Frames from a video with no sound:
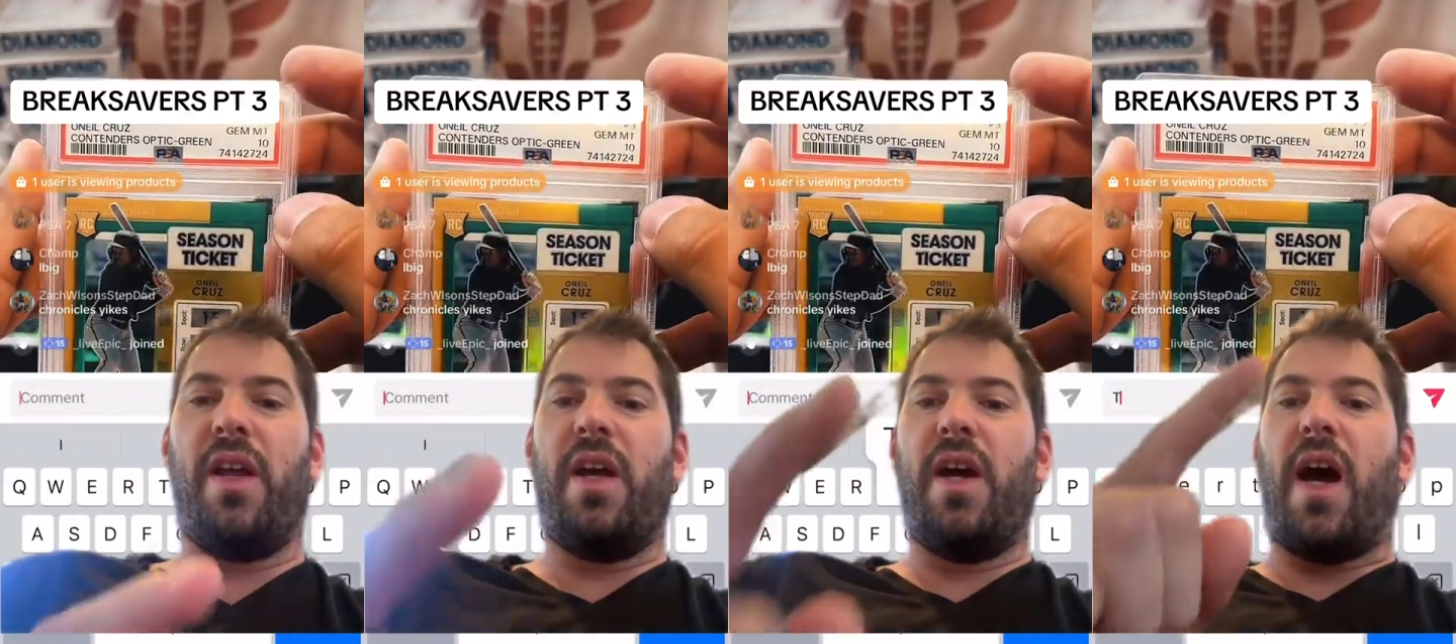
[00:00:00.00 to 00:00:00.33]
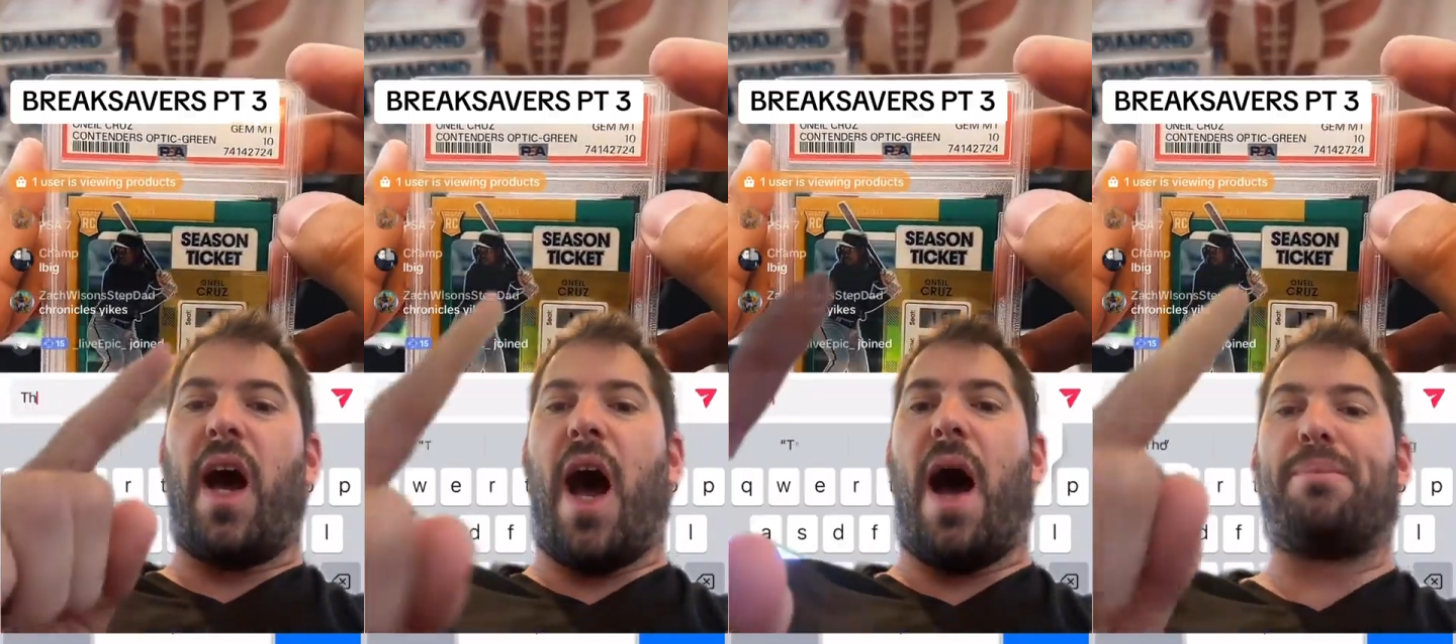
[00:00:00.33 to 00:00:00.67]

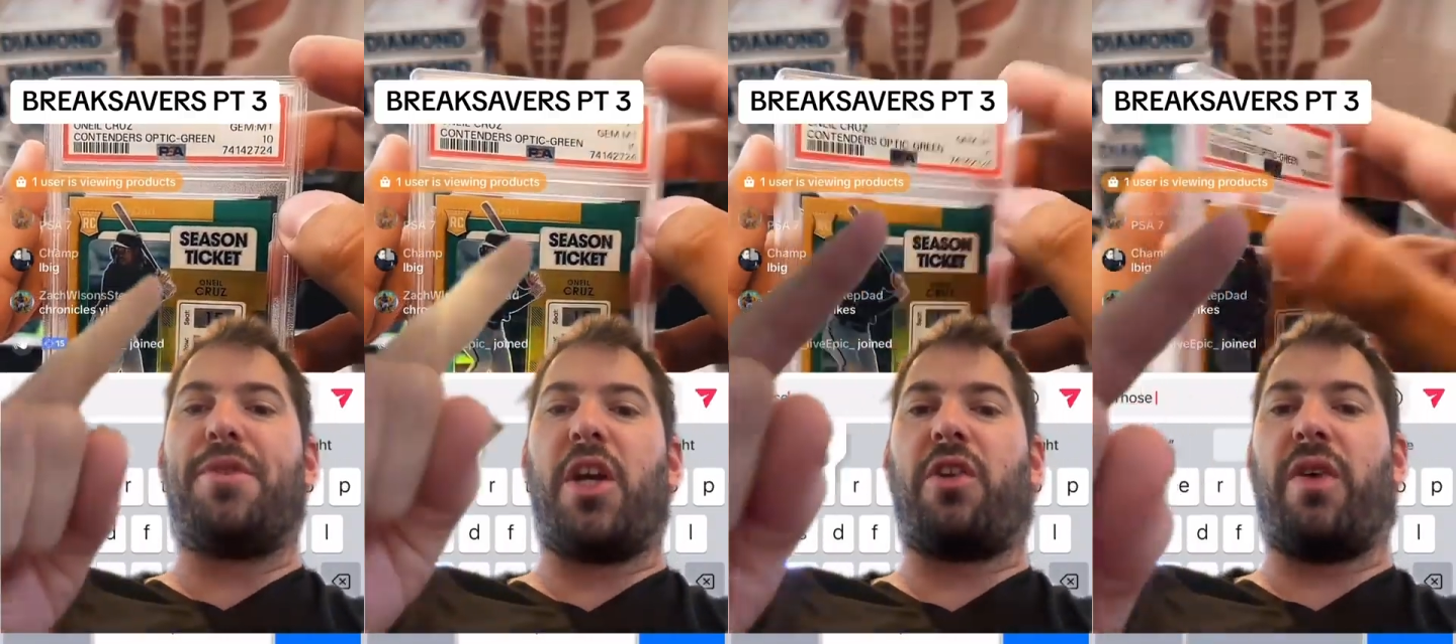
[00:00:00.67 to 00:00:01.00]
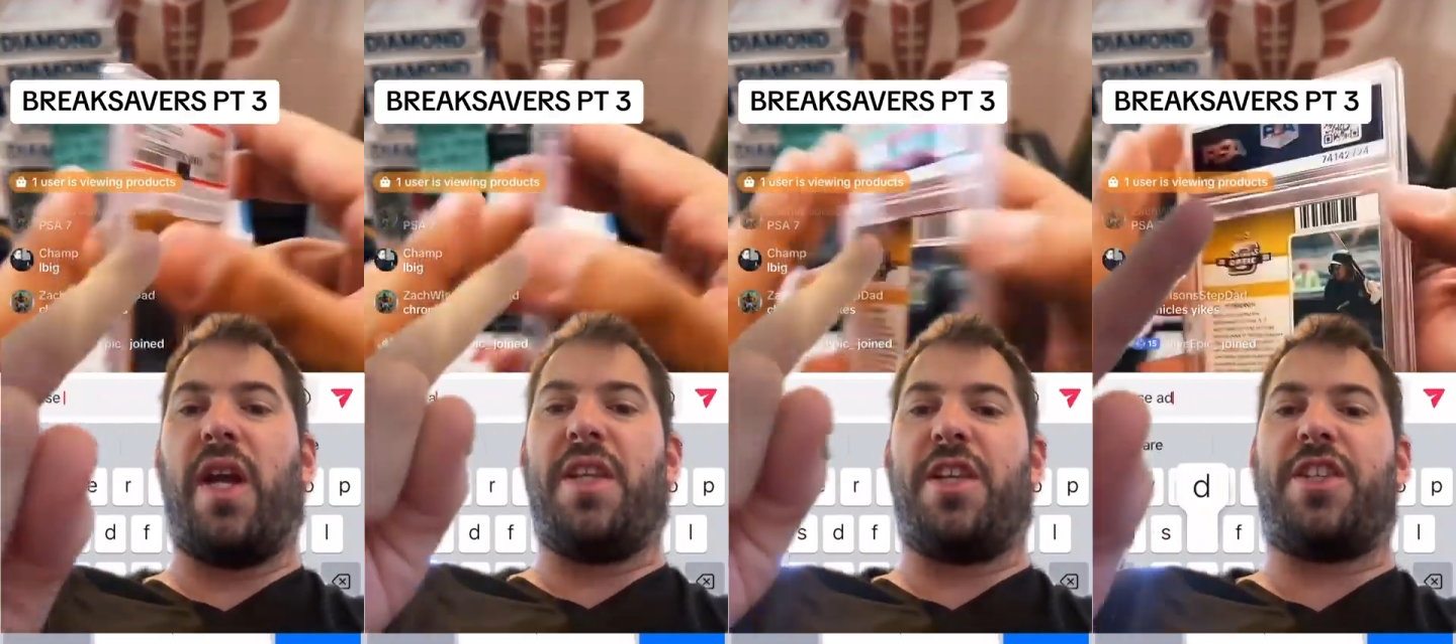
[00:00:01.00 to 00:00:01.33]
PSA
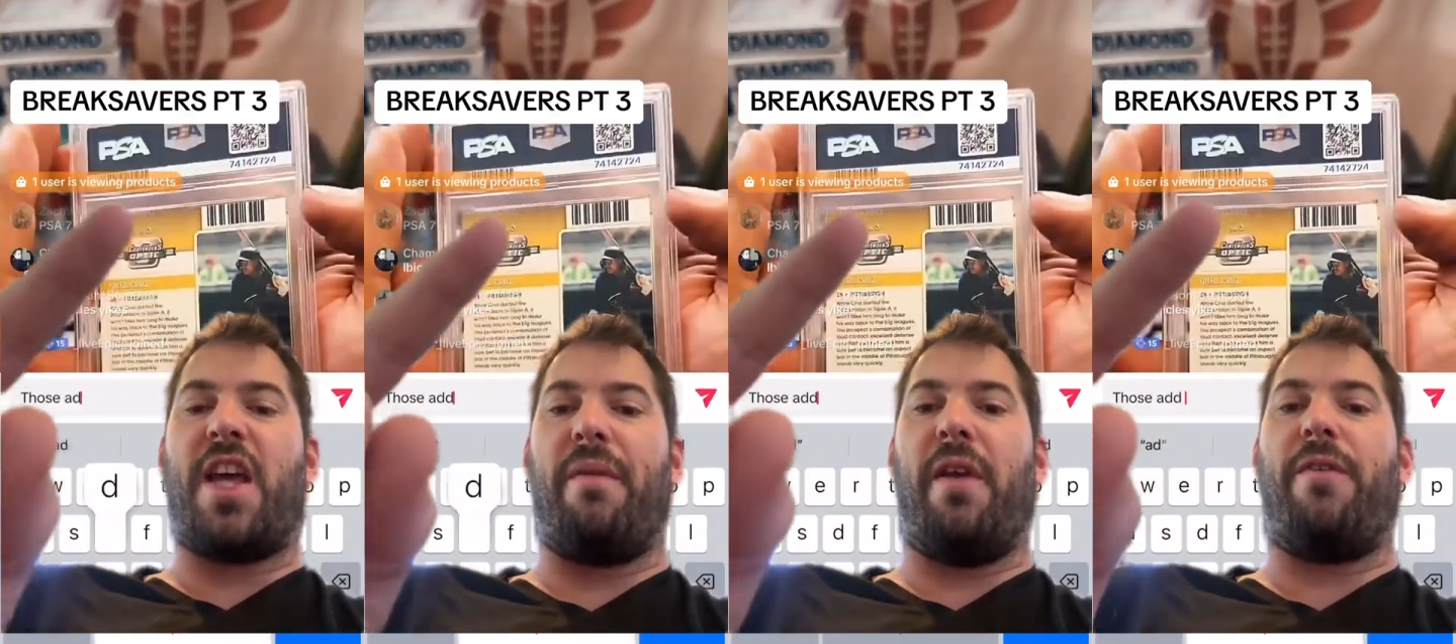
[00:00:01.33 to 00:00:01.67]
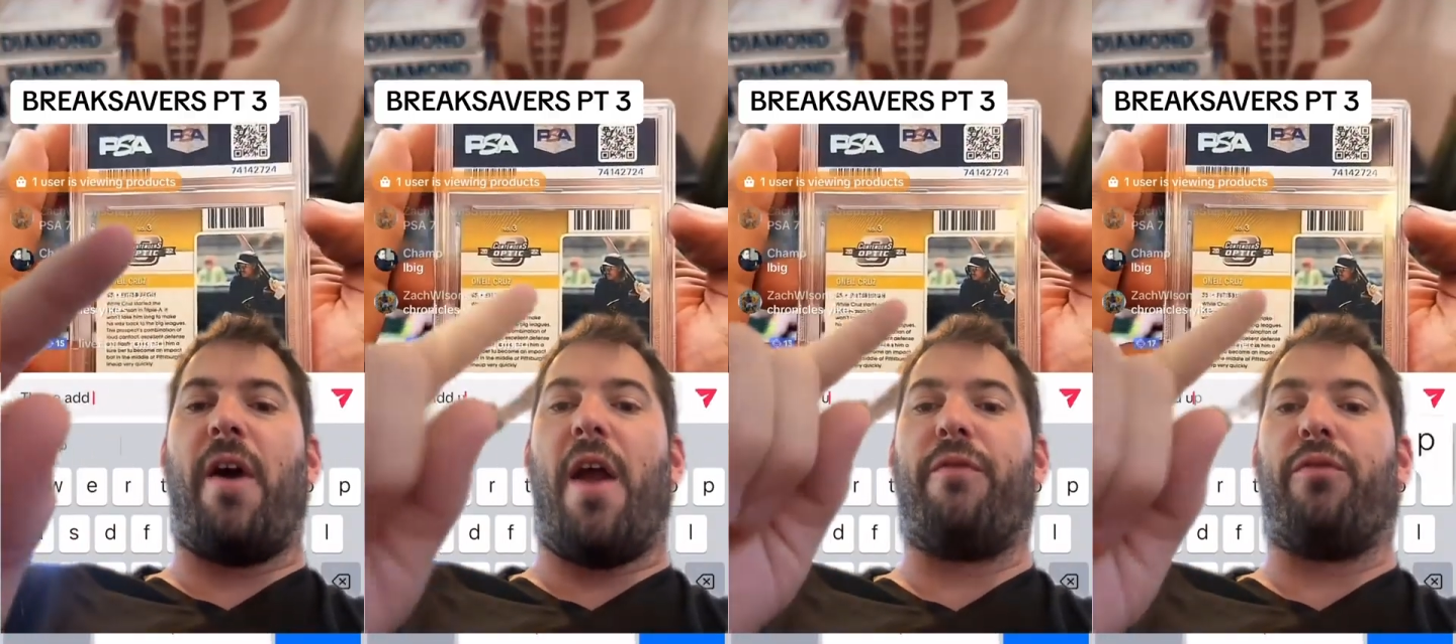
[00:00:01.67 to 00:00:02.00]
green to
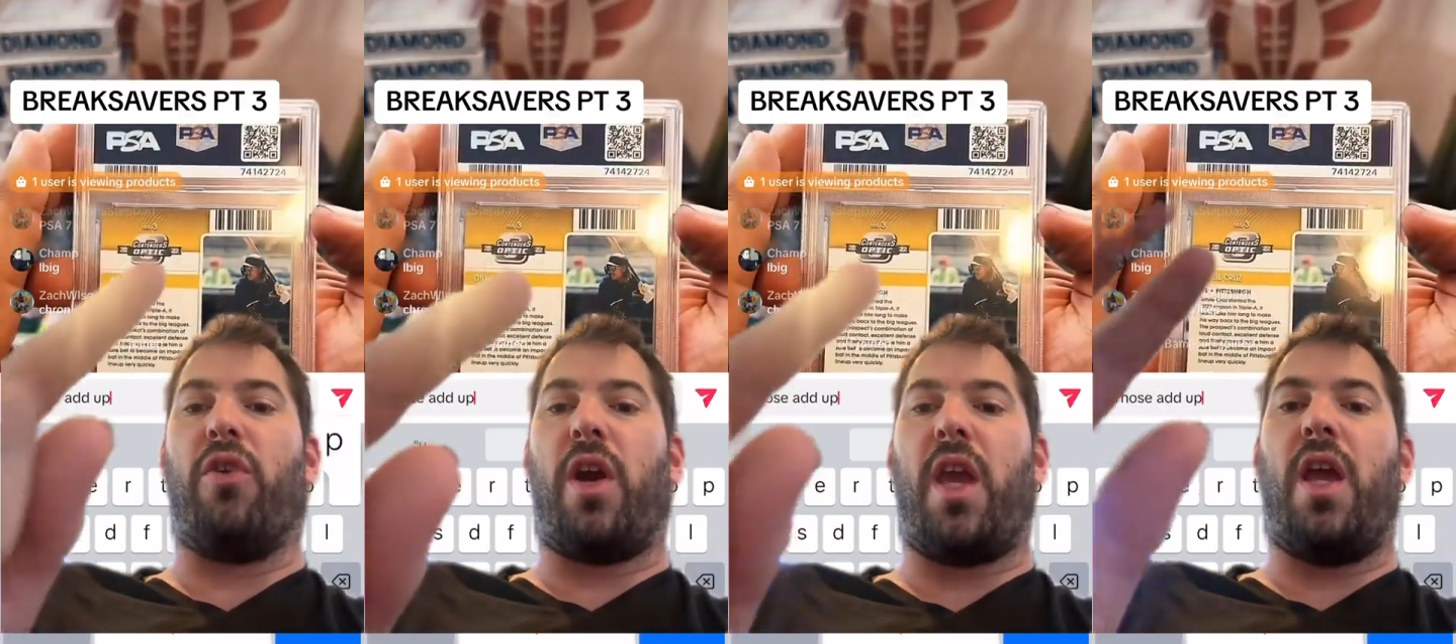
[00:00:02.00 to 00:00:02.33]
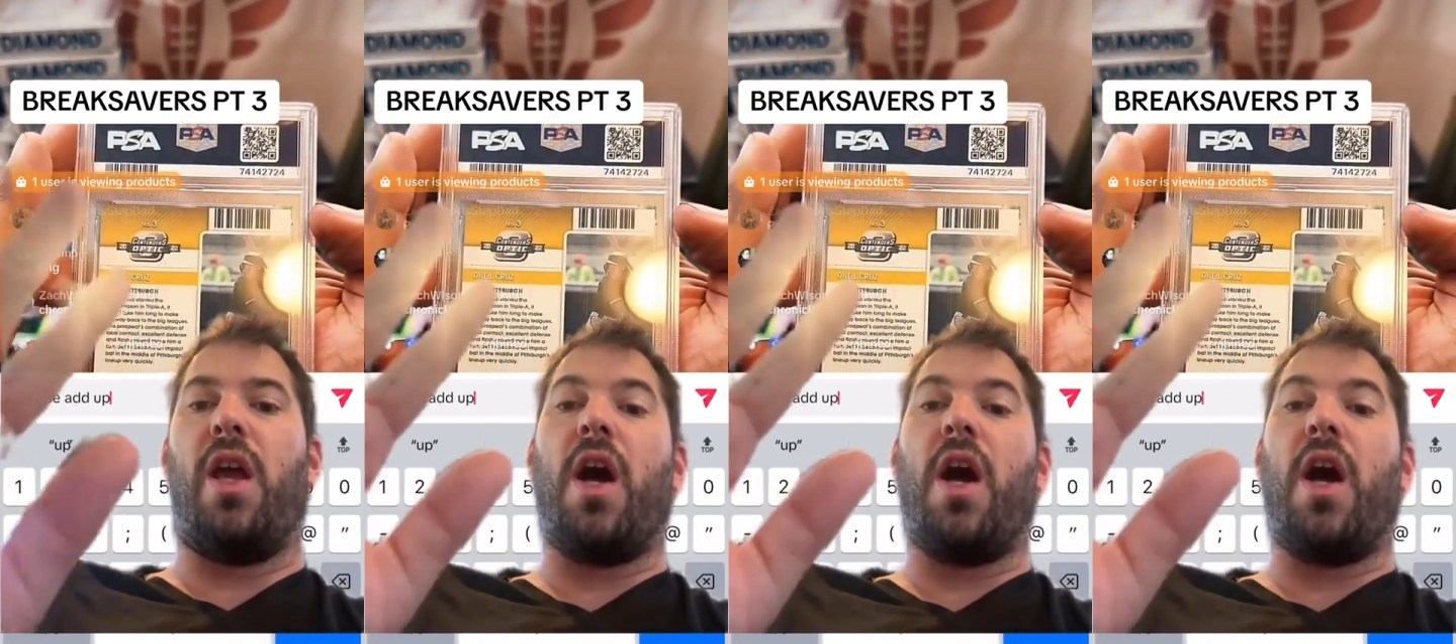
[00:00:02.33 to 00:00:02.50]
75, to 75 rookie.